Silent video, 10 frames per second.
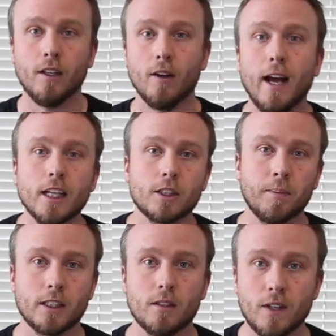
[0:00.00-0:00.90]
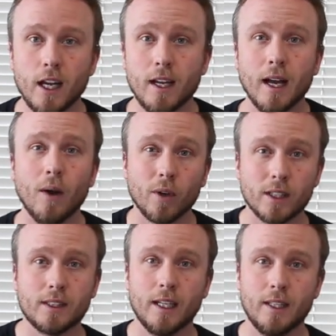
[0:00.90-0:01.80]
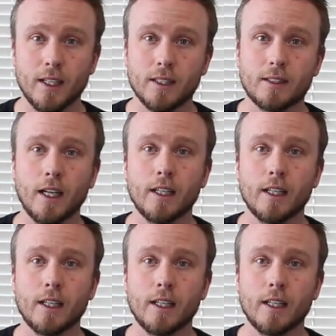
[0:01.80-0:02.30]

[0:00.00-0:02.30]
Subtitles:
you know, aspects of dating, I want to say this.